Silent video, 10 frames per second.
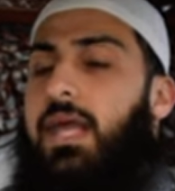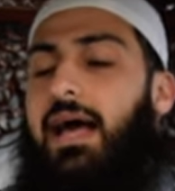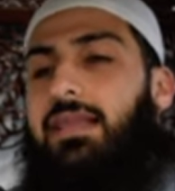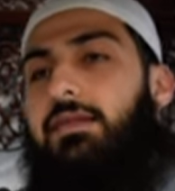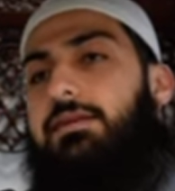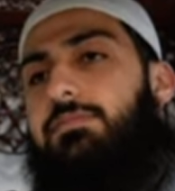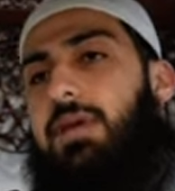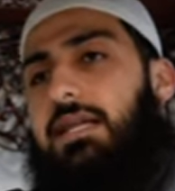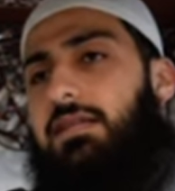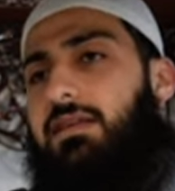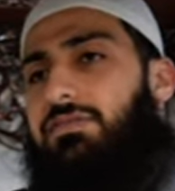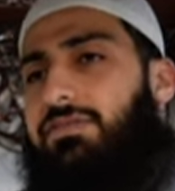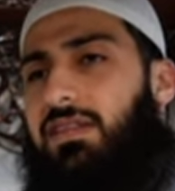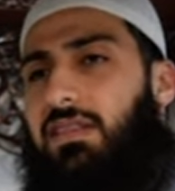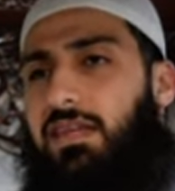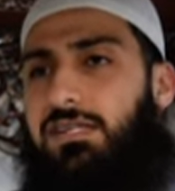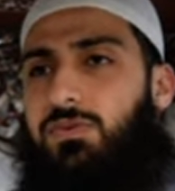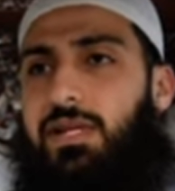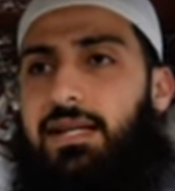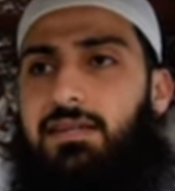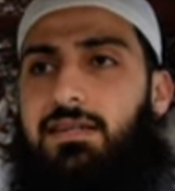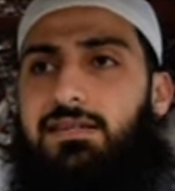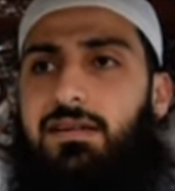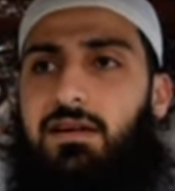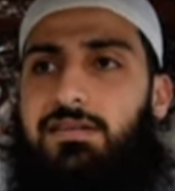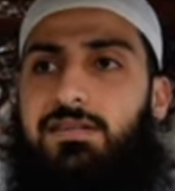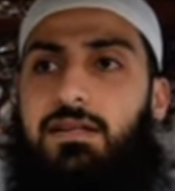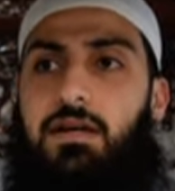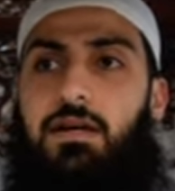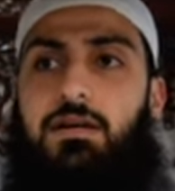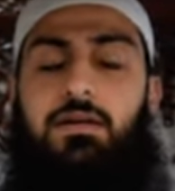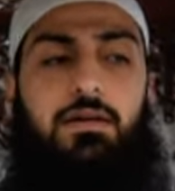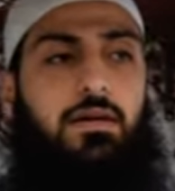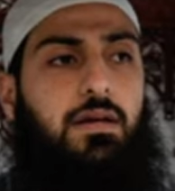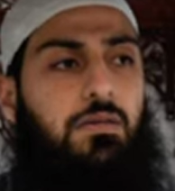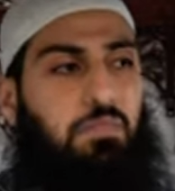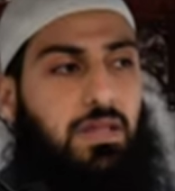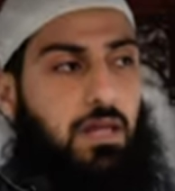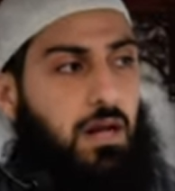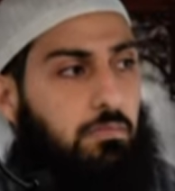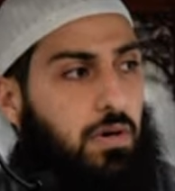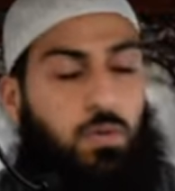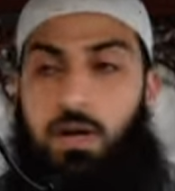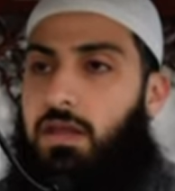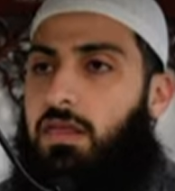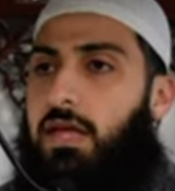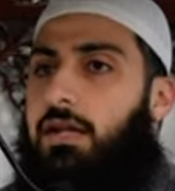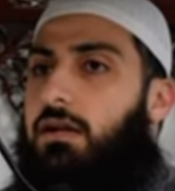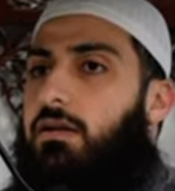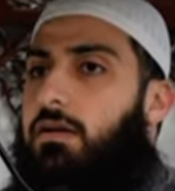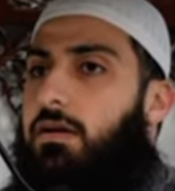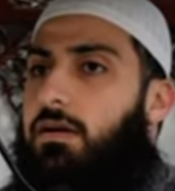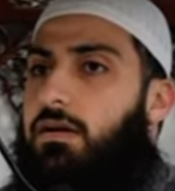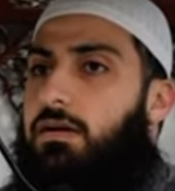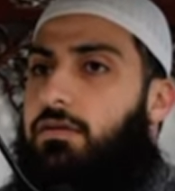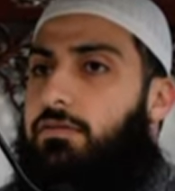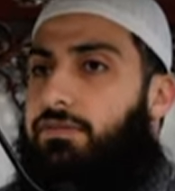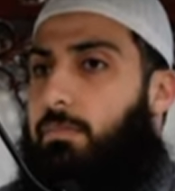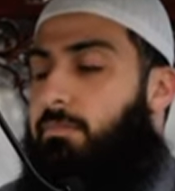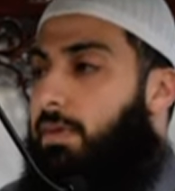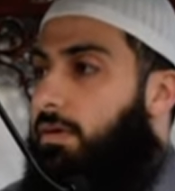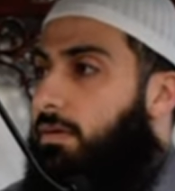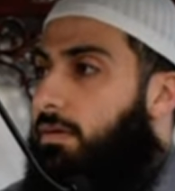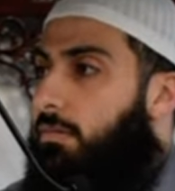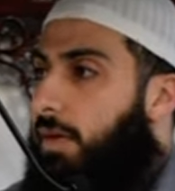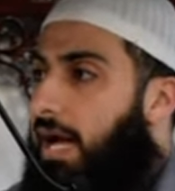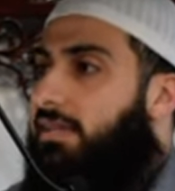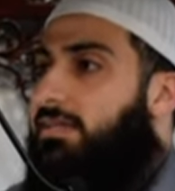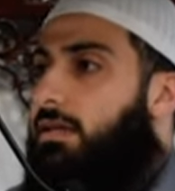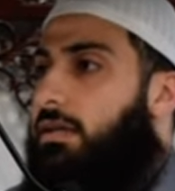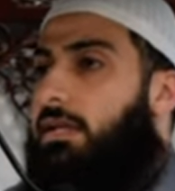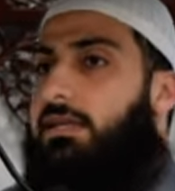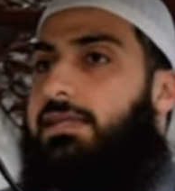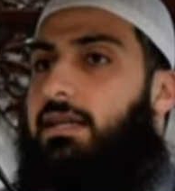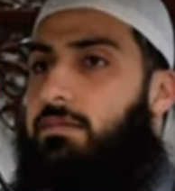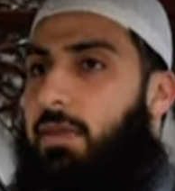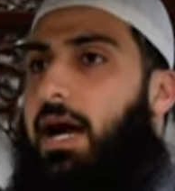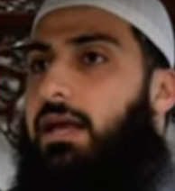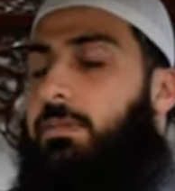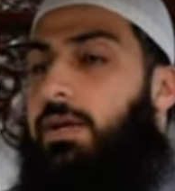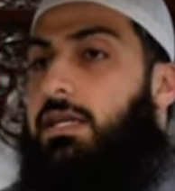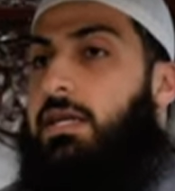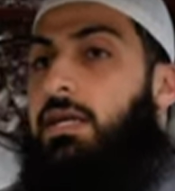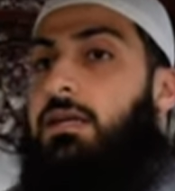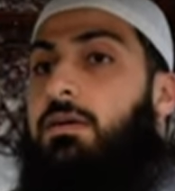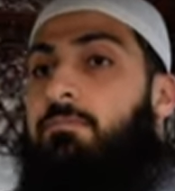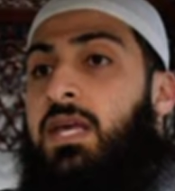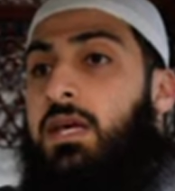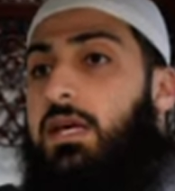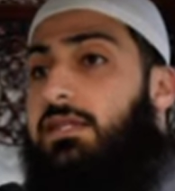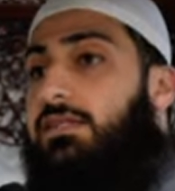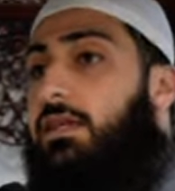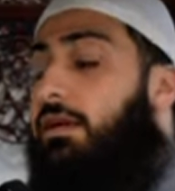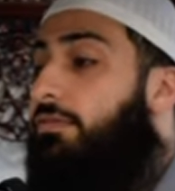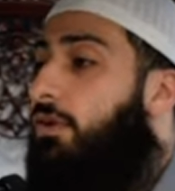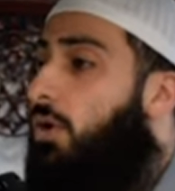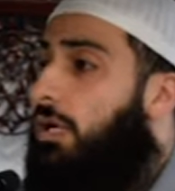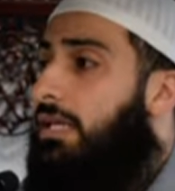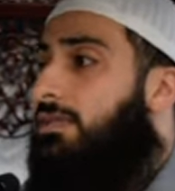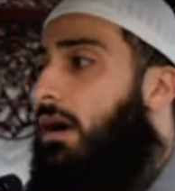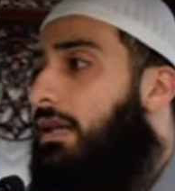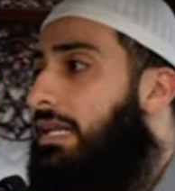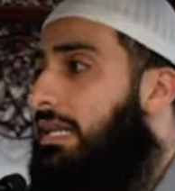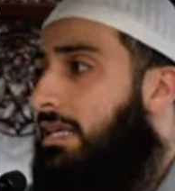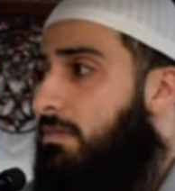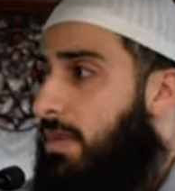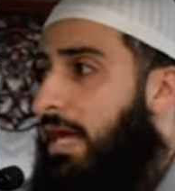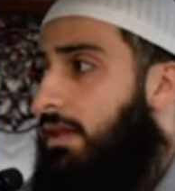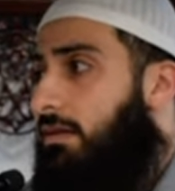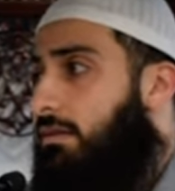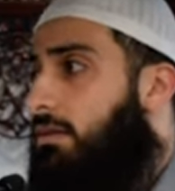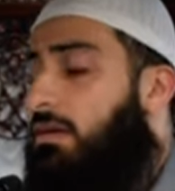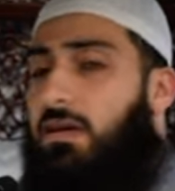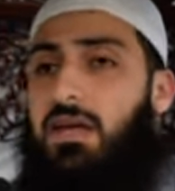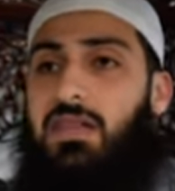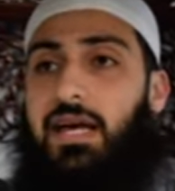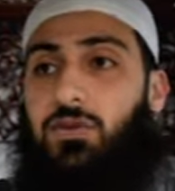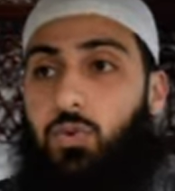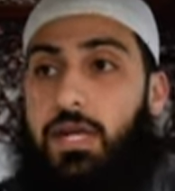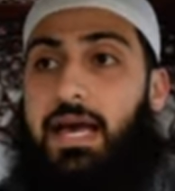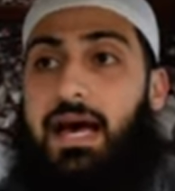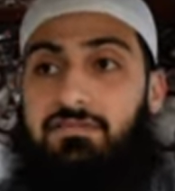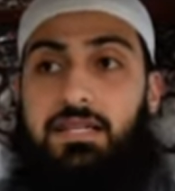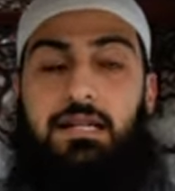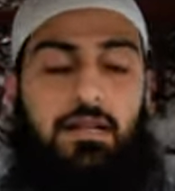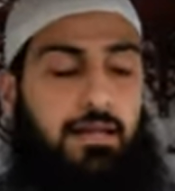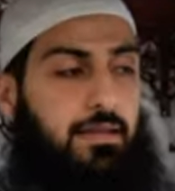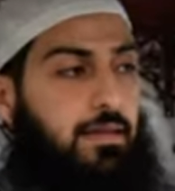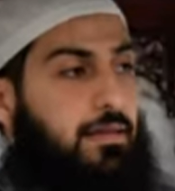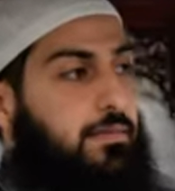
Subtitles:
And there's many different things we can discuss, but the number one thing from my studies and in my opinion is their focus on al-Iman that we have neglected.